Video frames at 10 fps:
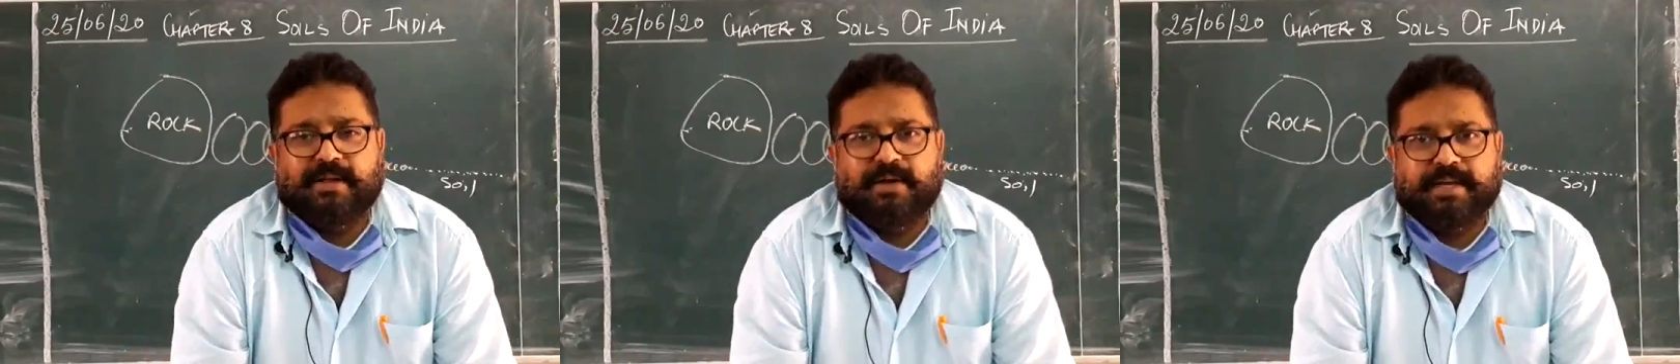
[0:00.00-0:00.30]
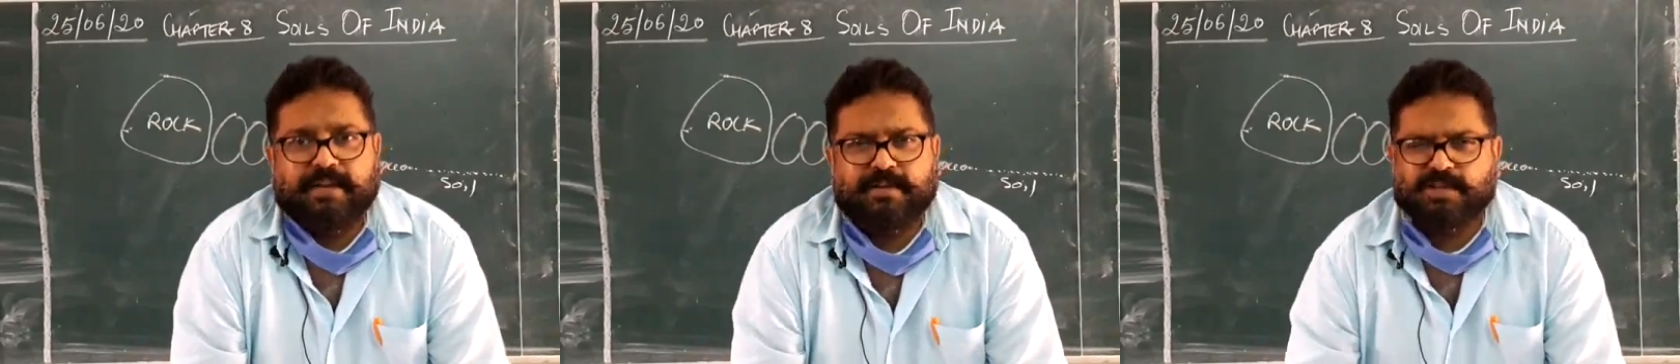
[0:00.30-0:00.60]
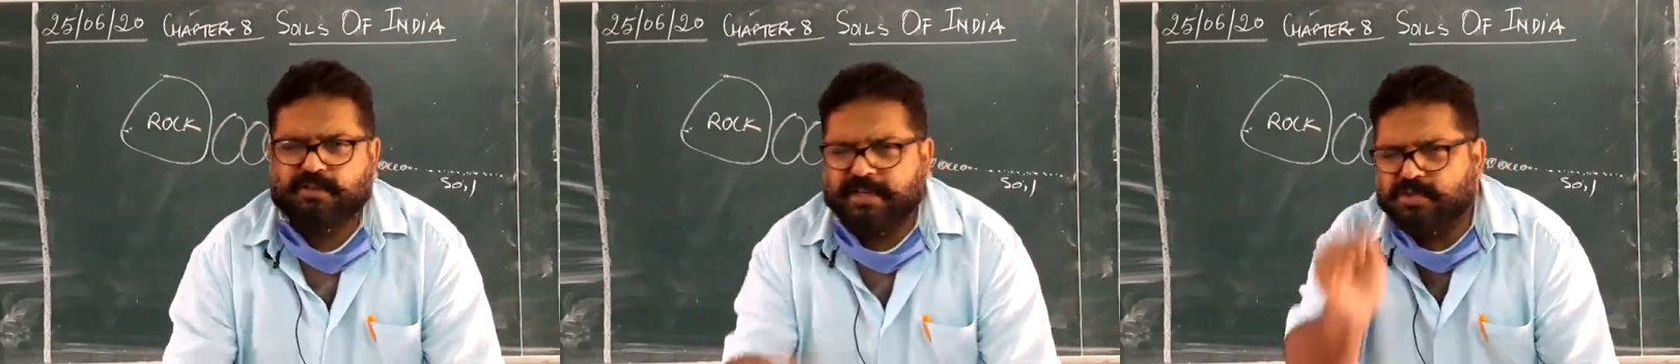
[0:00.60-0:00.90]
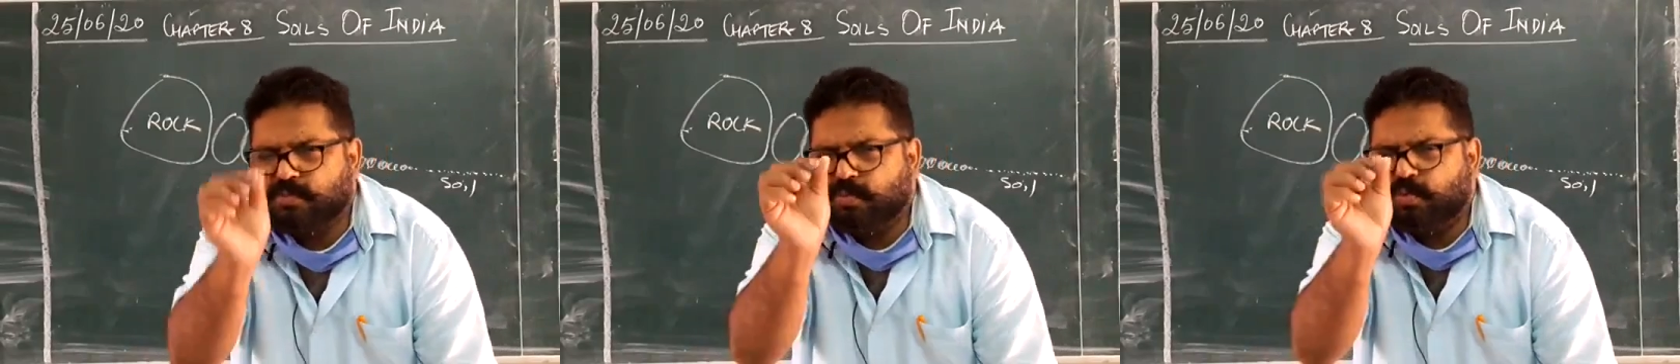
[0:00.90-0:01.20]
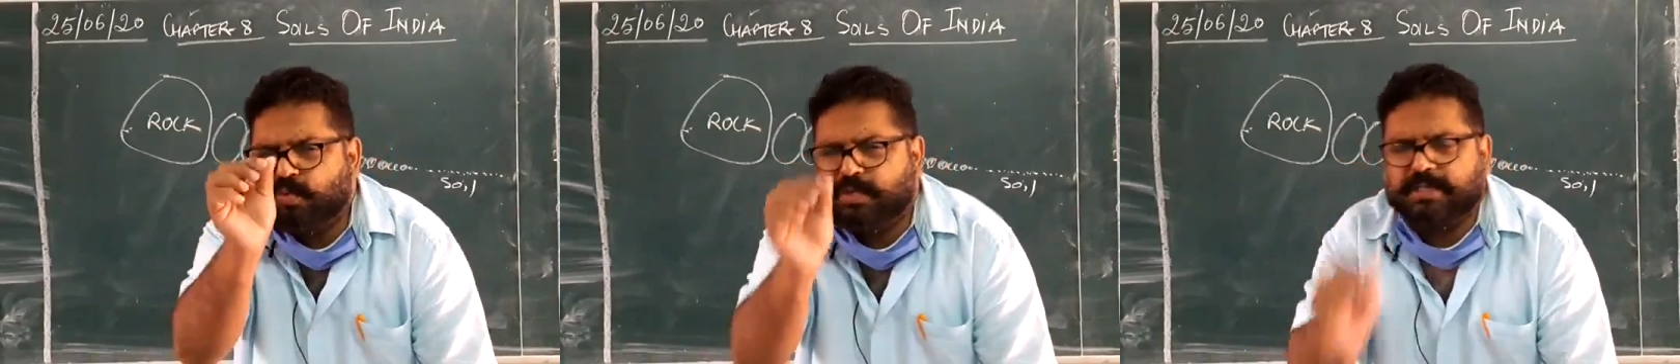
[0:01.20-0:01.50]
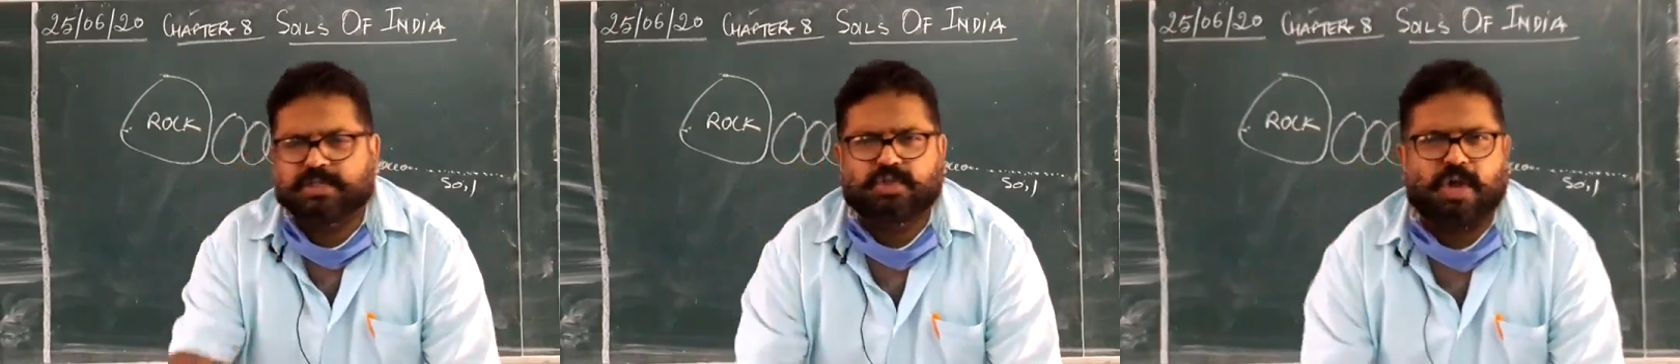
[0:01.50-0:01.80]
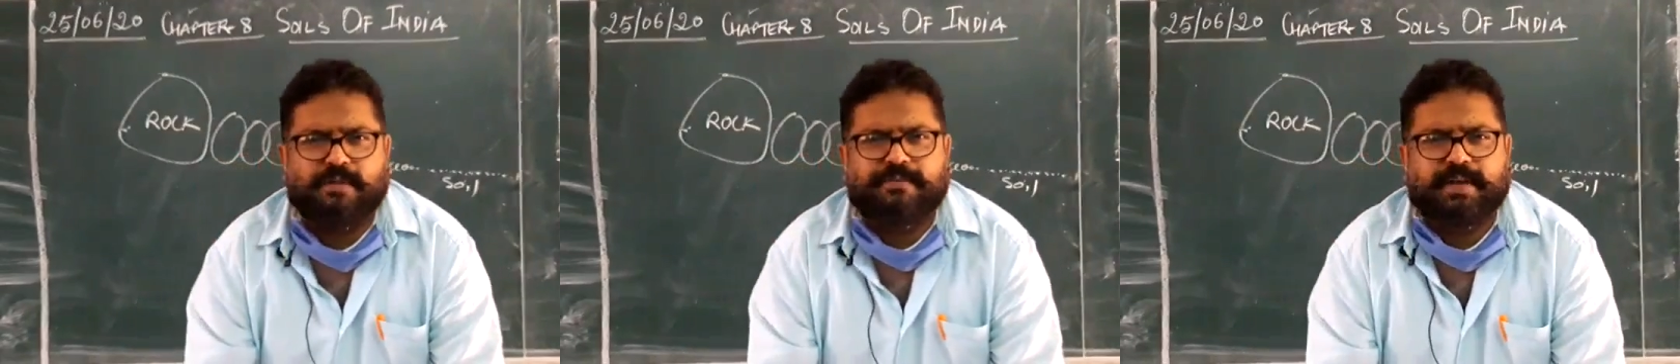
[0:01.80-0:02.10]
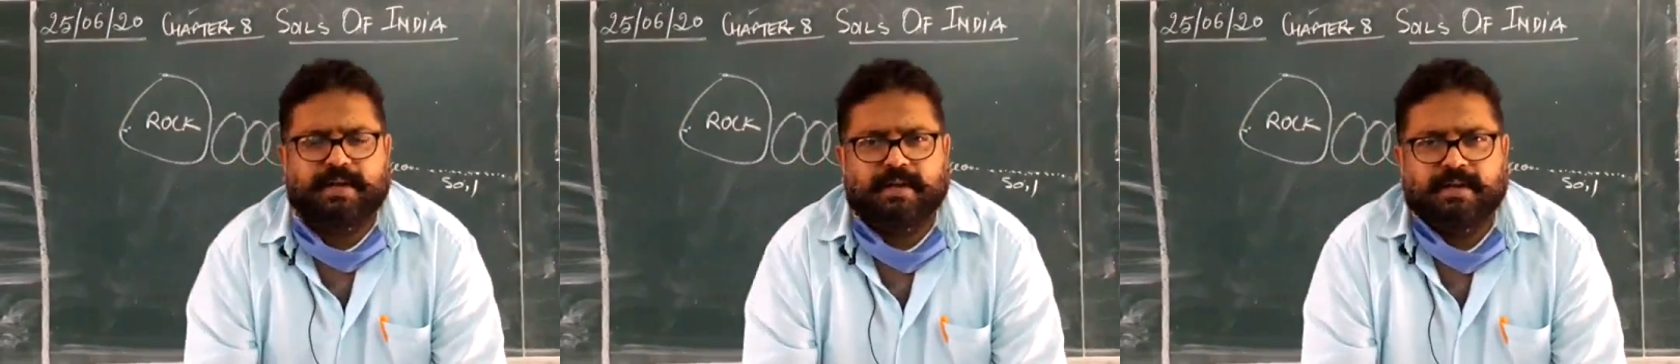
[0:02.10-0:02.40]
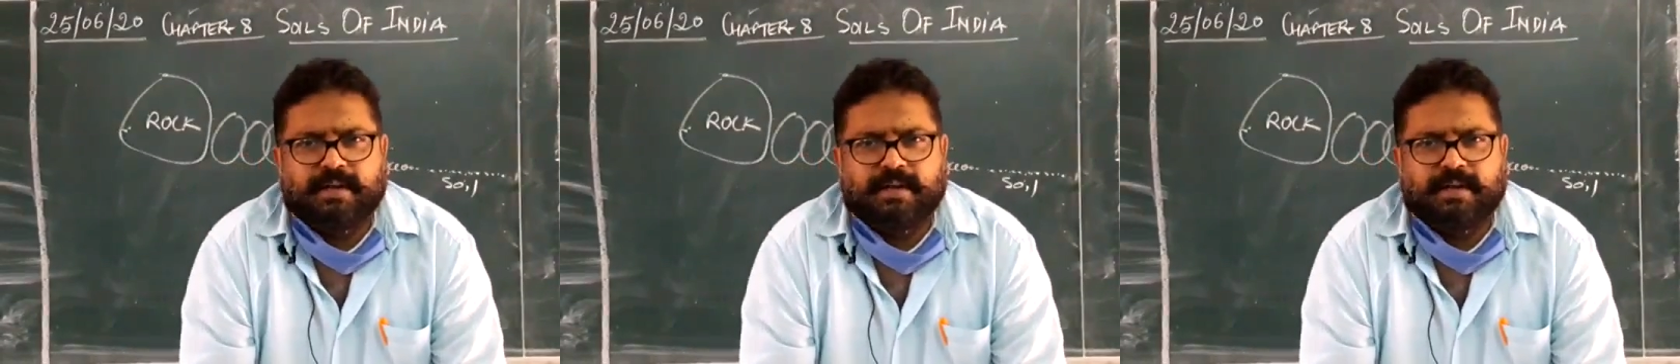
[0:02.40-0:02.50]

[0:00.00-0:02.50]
okay, which is very smooth and soft and